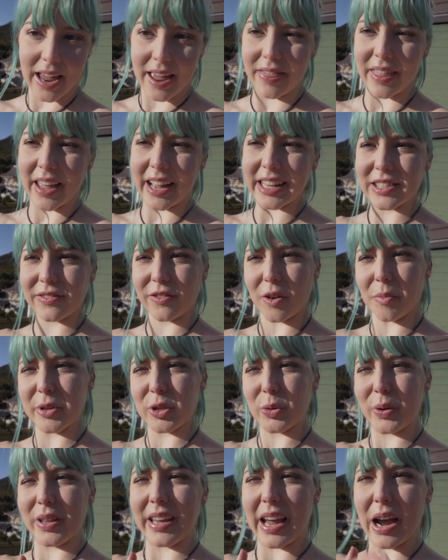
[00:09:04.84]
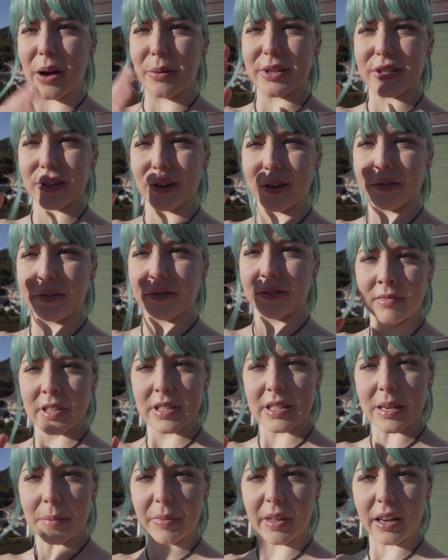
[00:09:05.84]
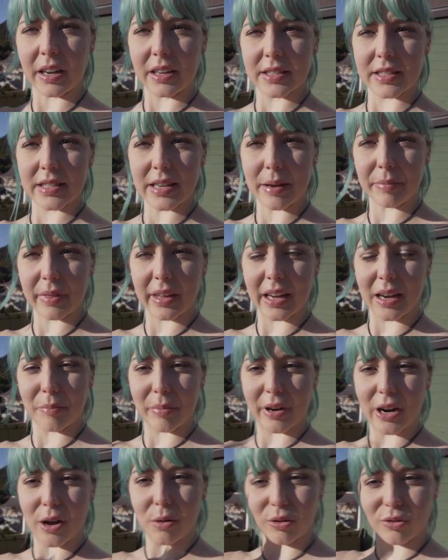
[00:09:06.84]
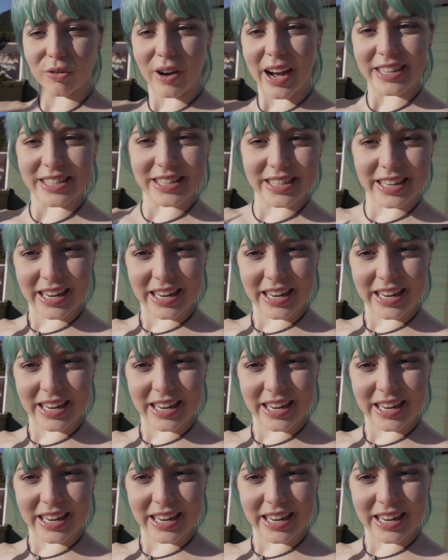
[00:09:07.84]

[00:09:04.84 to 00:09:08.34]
and that's from between the hours of something and something, but I will write it